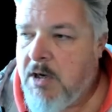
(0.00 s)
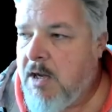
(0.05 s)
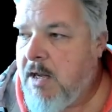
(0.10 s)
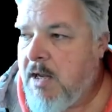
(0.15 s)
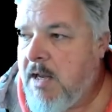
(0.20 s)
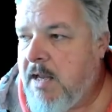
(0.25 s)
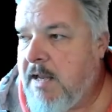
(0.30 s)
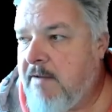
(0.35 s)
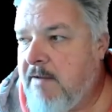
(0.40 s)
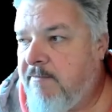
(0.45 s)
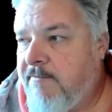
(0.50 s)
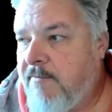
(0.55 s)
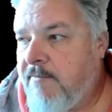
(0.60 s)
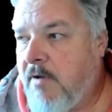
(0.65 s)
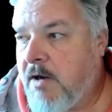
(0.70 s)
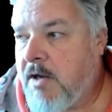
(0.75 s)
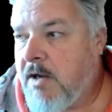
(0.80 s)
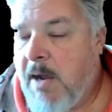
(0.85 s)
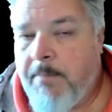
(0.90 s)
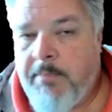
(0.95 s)
If
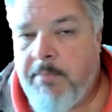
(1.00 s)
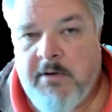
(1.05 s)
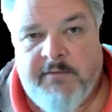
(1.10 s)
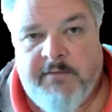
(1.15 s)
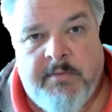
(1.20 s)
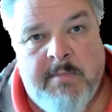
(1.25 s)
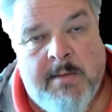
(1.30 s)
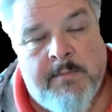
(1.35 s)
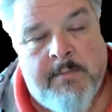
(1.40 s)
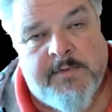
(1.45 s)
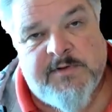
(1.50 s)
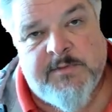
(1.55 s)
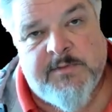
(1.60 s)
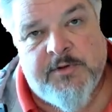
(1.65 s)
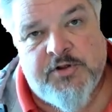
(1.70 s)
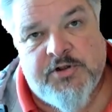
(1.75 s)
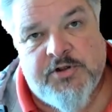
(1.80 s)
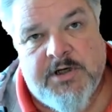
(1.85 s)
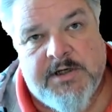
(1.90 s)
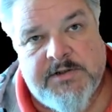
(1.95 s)
a couple of the members have
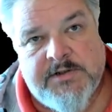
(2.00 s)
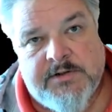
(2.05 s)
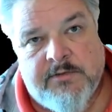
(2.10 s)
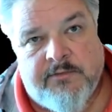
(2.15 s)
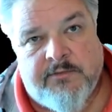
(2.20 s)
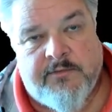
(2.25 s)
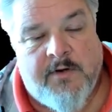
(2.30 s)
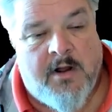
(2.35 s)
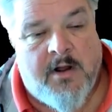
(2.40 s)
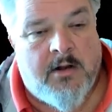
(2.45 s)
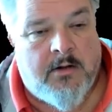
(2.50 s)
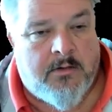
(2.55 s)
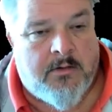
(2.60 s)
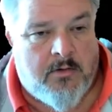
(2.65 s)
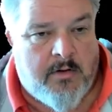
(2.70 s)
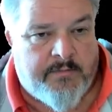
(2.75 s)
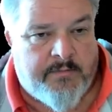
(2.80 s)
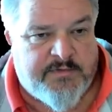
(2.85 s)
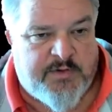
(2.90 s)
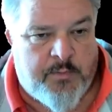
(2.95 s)
been changed in the file,
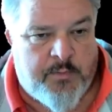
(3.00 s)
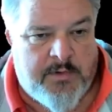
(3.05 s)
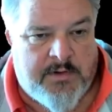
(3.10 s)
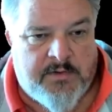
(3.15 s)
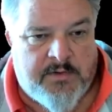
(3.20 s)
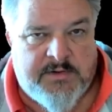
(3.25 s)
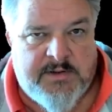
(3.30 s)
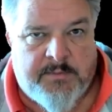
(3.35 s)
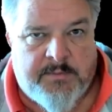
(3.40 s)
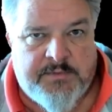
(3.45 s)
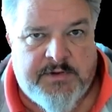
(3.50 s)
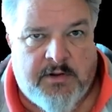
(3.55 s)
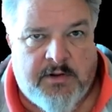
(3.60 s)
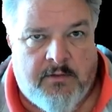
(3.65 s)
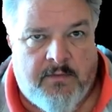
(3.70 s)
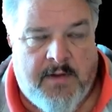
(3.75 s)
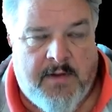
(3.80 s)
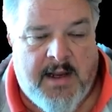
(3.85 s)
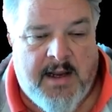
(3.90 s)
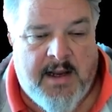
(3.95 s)
obviously we can subset
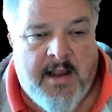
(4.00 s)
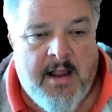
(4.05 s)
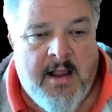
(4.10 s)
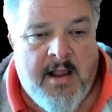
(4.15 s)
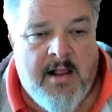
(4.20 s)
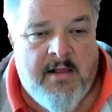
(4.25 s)
on that.